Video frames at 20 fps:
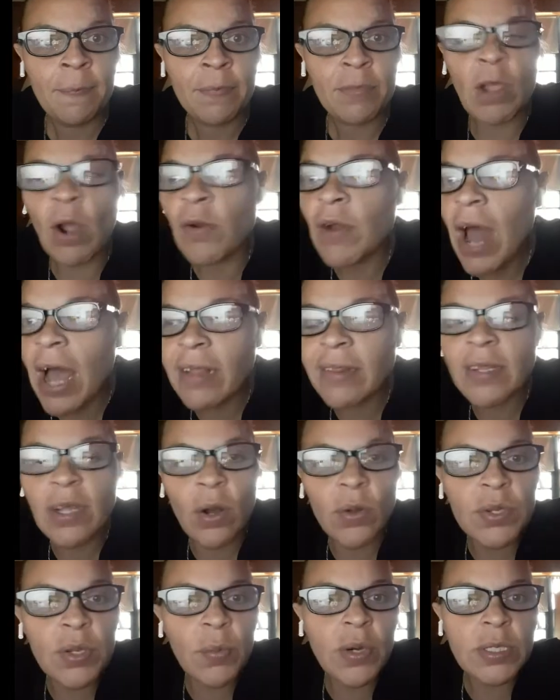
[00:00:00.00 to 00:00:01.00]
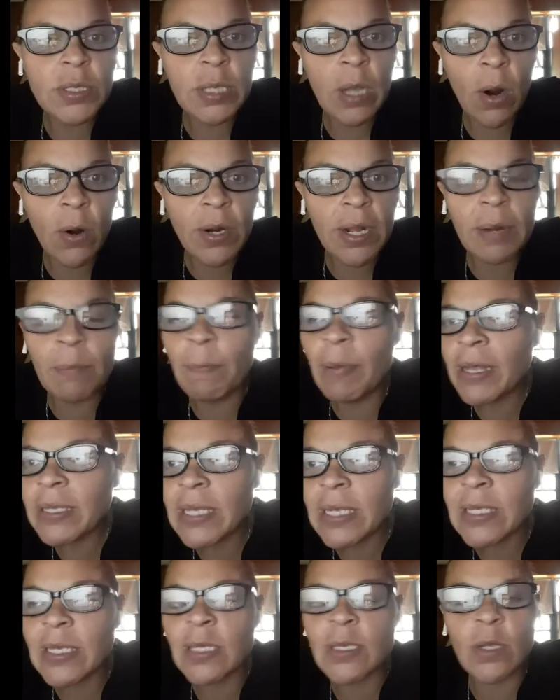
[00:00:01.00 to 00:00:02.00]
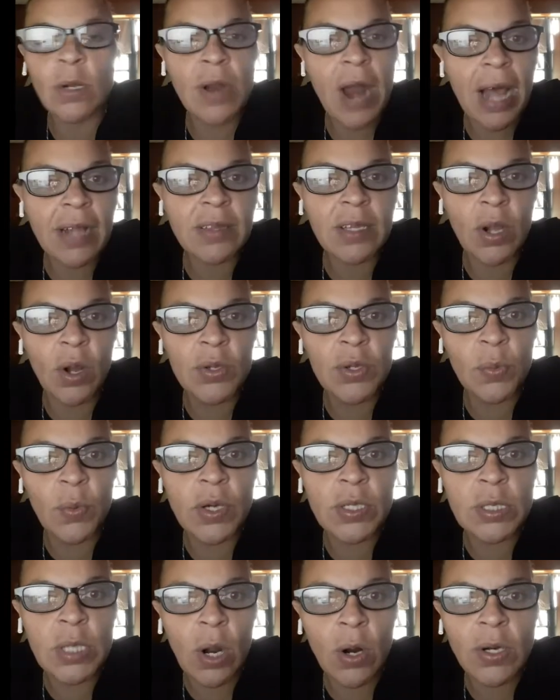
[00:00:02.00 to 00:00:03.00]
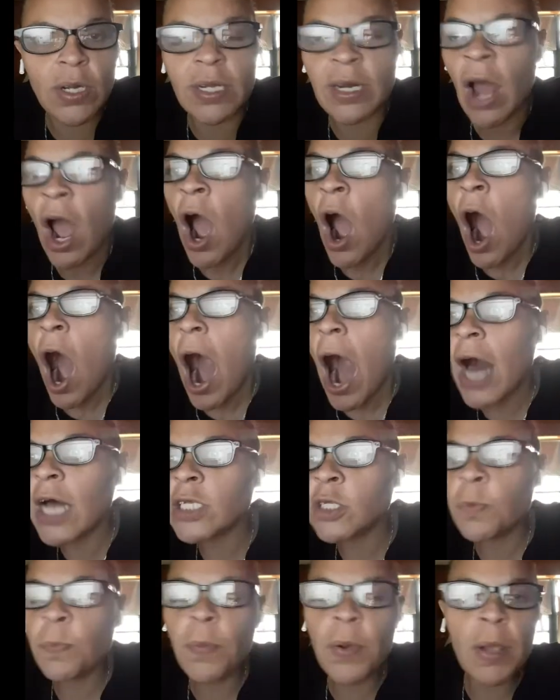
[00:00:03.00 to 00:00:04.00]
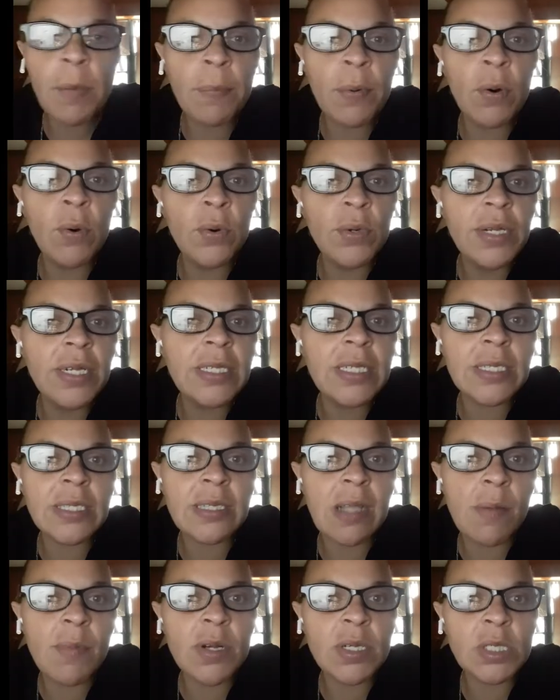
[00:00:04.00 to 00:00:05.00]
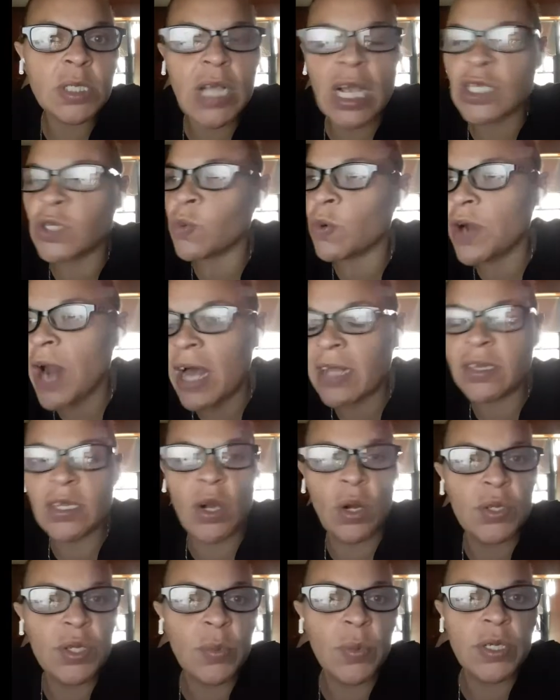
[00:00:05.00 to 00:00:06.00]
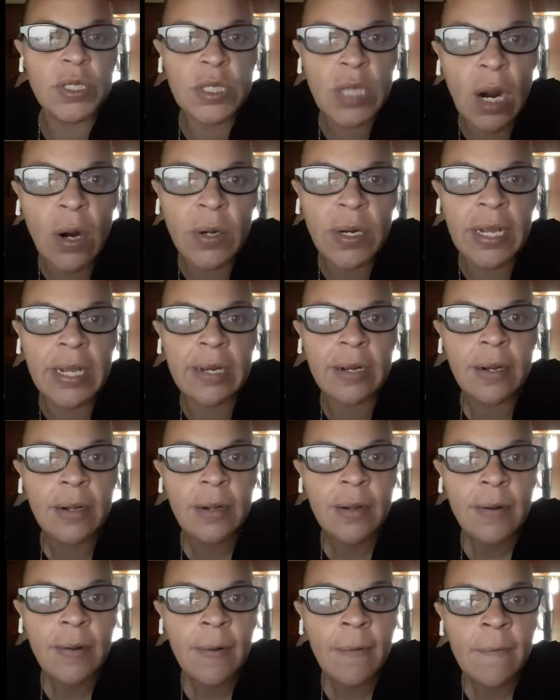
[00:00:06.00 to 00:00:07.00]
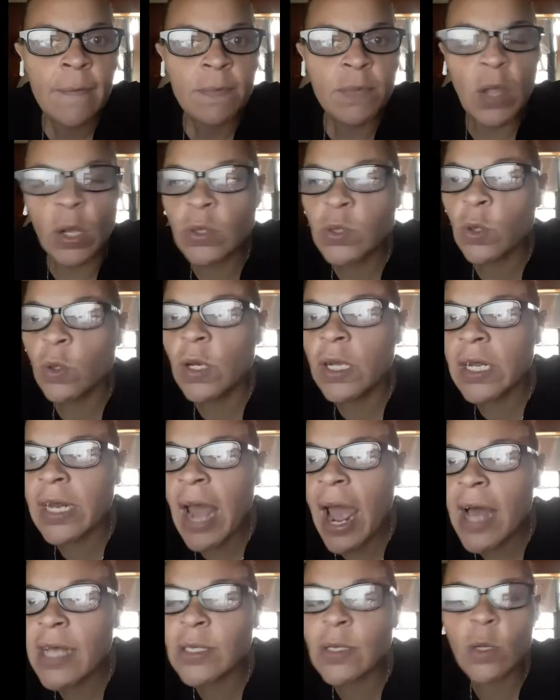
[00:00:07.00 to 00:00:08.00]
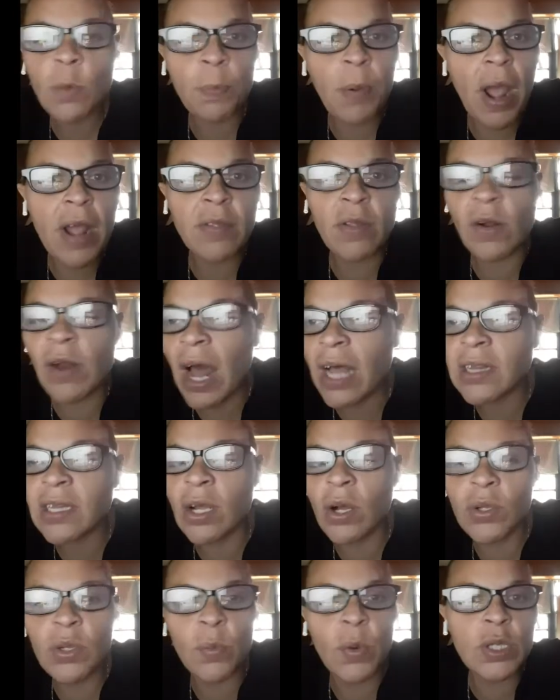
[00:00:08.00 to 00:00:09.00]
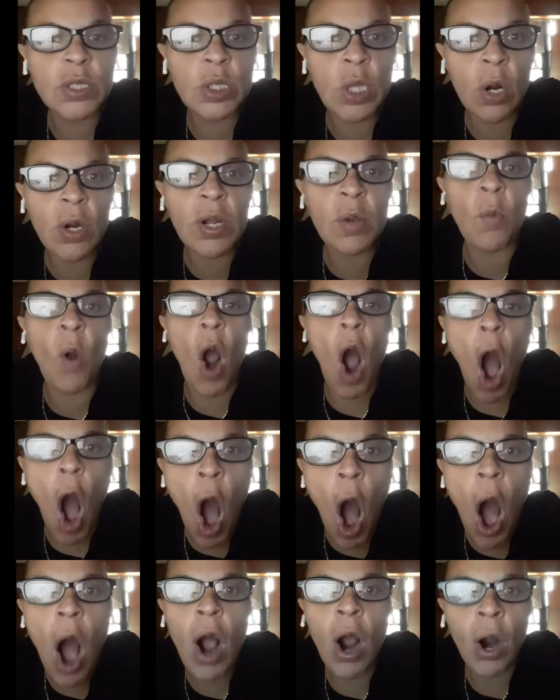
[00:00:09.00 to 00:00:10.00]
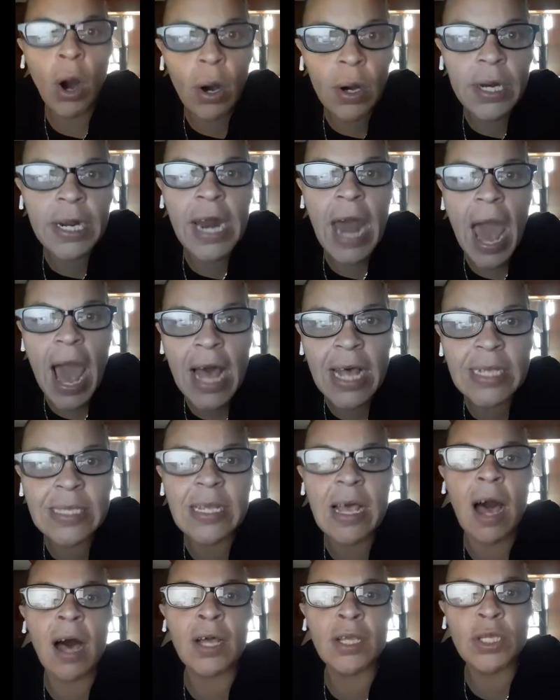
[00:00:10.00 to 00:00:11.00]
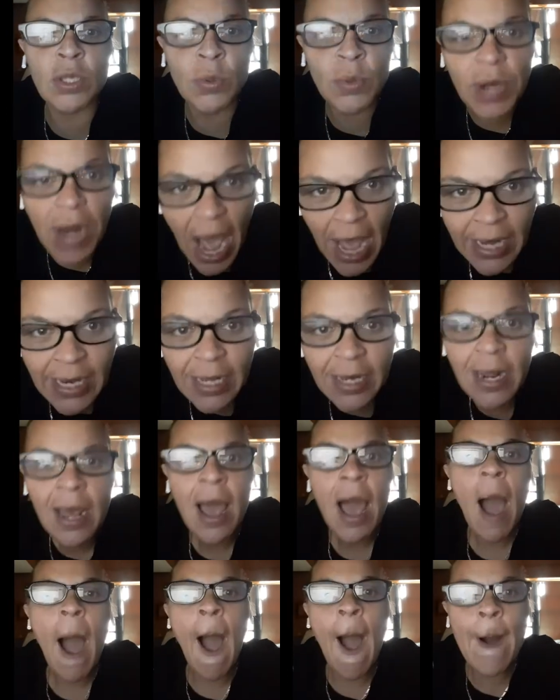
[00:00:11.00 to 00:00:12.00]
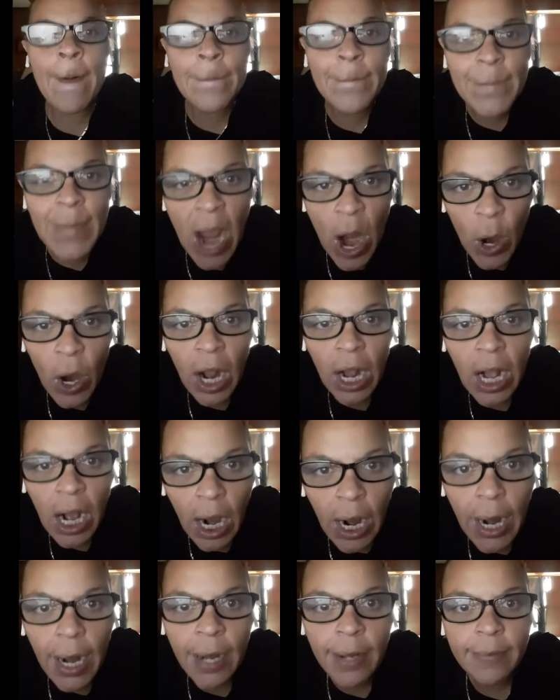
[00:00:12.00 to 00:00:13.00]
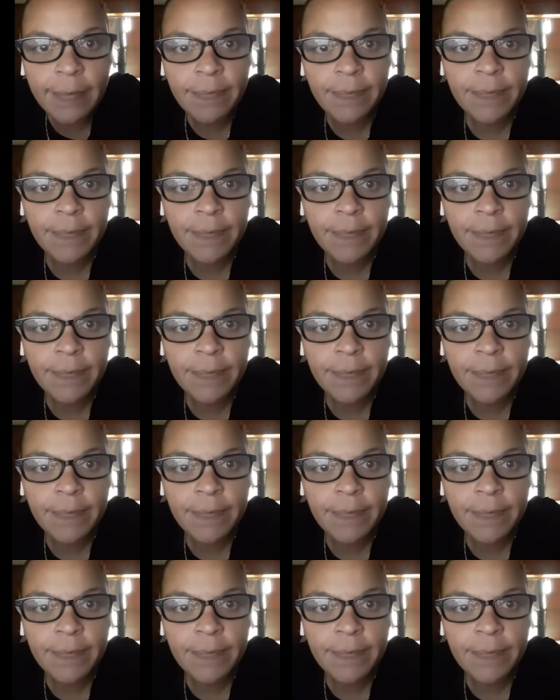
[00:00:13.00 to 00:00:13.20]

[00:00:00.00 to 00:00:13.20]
They're not the only ones hurting. Businesses are not the only ones hurting. Us people who need the stimulus checks, we're not the only ones hurting. Those who need hazard pay, they're not the only ones hurting. We're all hurting as a united America.